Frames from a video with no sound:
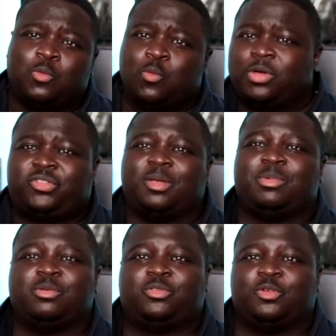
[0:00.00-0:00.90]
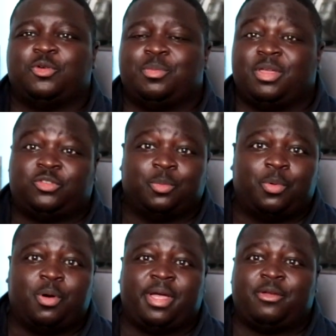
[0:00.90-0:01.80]
What's up, YouTube? It's your
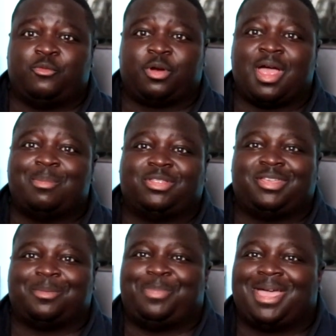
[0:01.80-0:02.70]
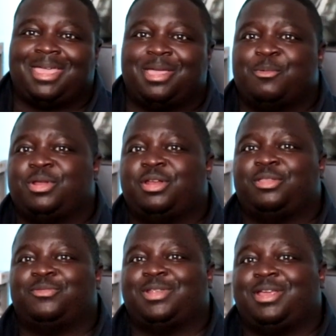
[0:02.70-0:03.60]
boy TechTech back again with
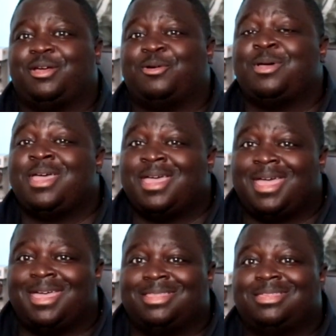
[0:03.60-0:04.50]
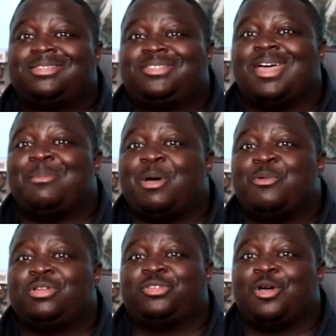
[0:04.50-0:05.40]
another video, and this time I
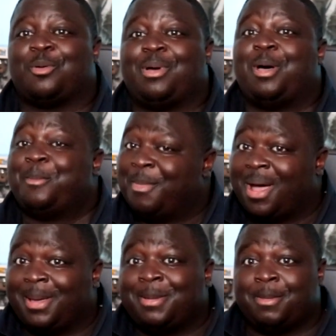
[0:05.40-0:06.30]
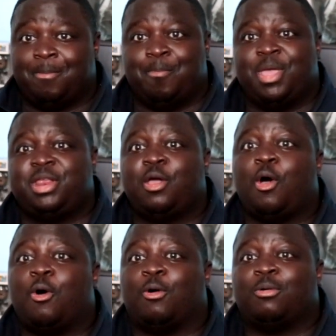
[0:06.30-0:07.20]
want to talk about my mini
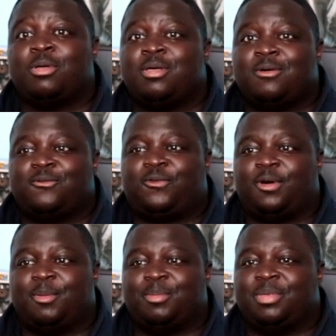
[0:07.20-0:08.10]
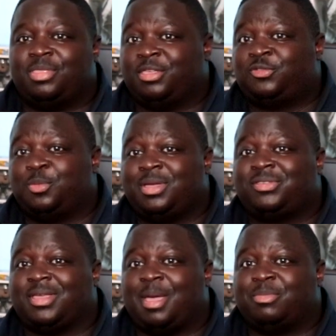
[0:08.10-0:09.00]
haul from this
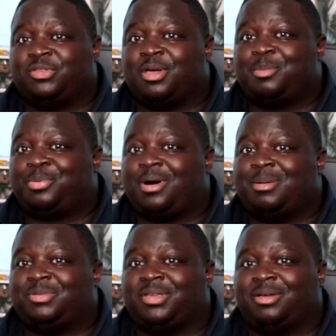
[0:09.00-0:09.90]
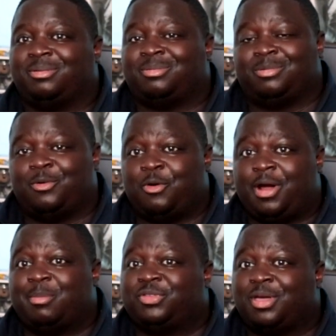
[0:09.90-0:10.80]
week's Amazon Prime sale
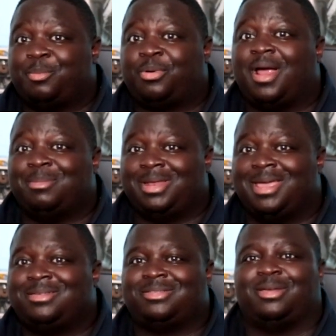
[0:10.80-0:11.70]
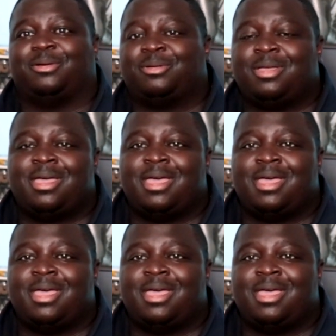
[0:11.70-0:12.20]
or Amazon Prime Day sale.